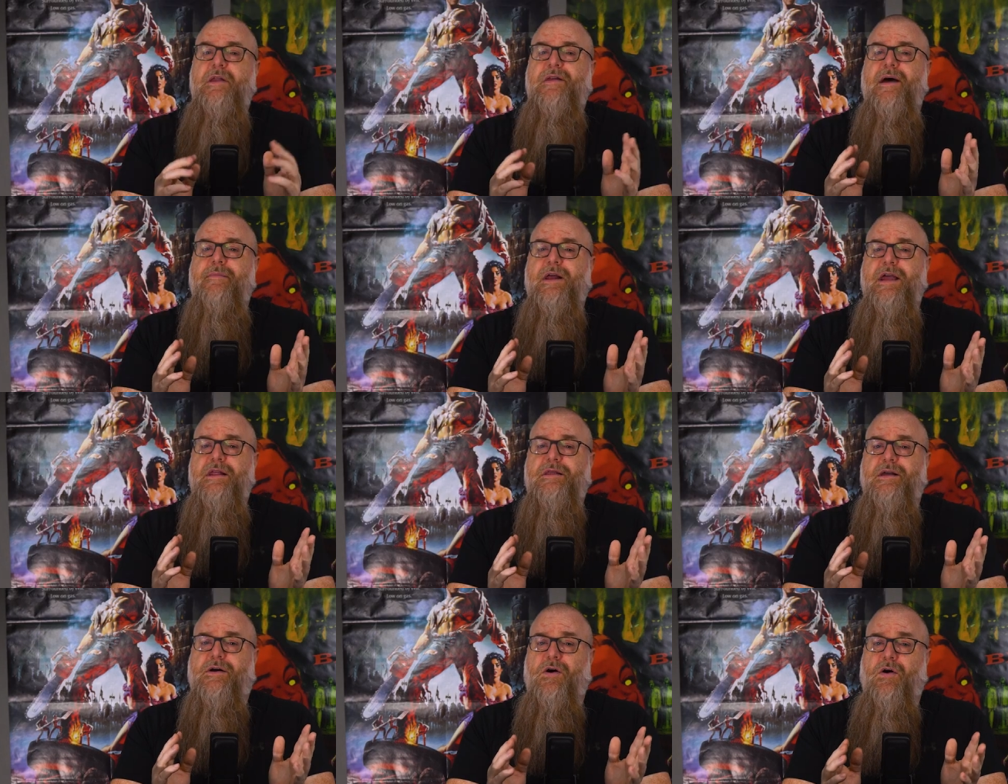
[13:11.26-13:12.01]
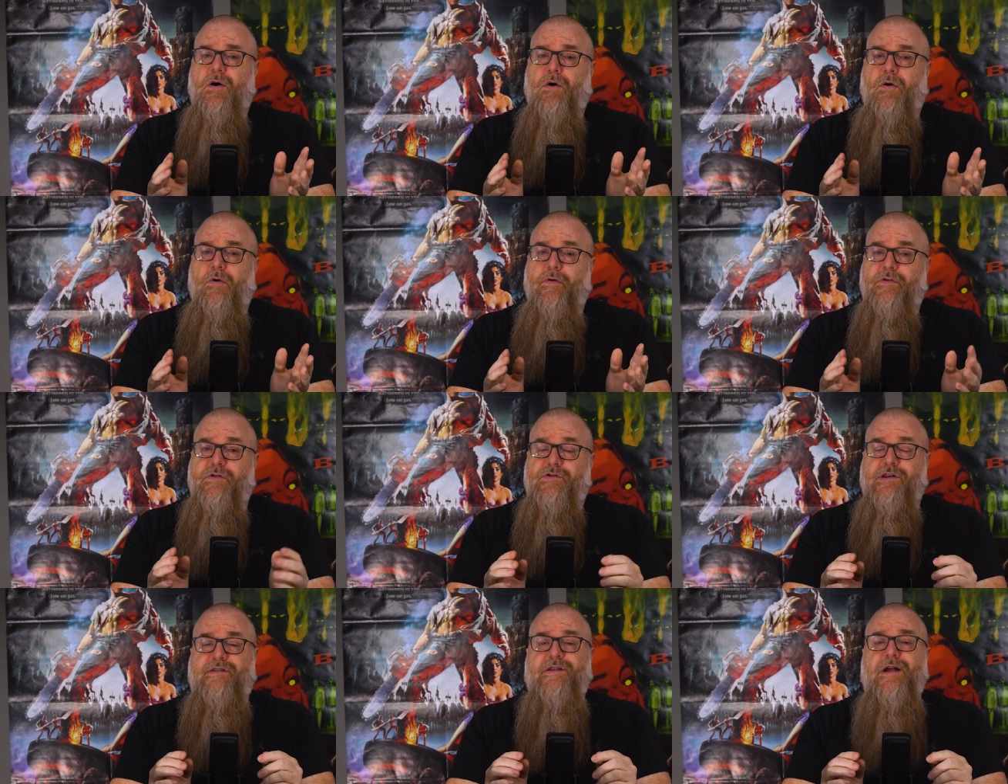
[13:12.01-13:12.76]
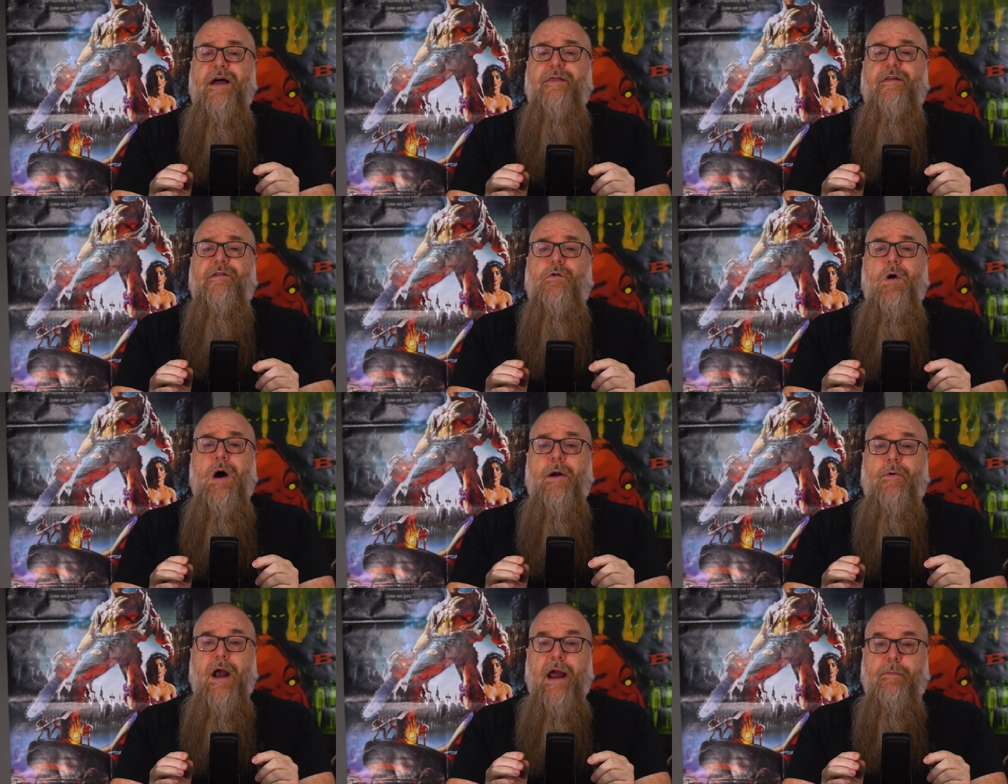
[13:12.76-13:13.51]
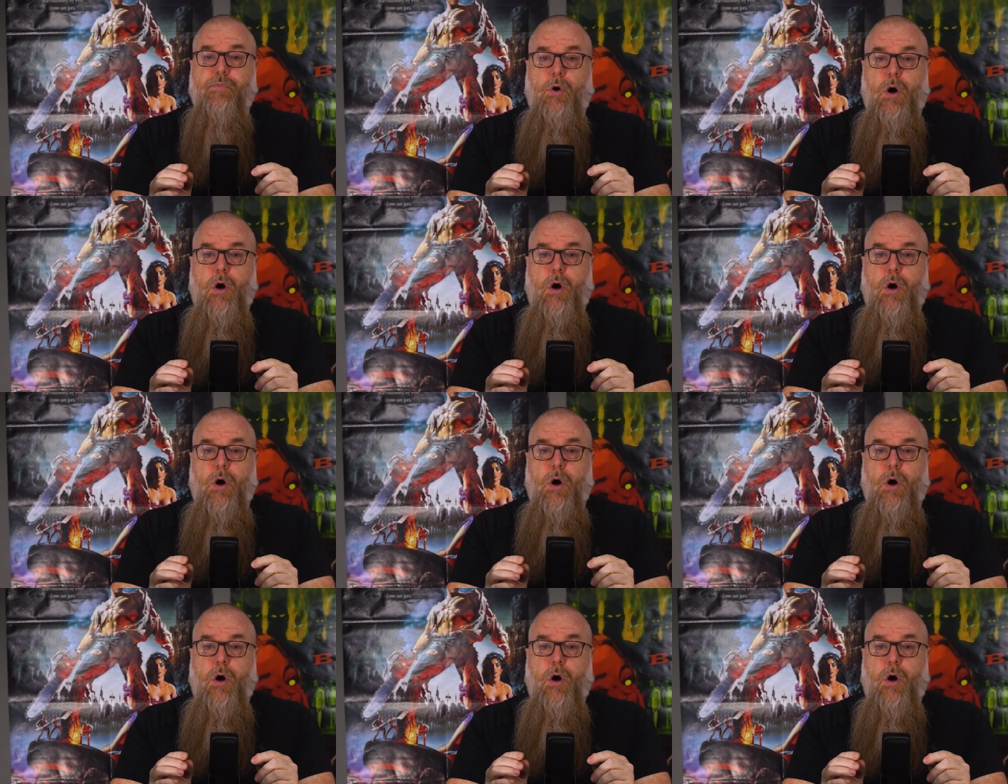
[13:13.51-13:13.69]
be time to hit the curls, just not in the squat rack,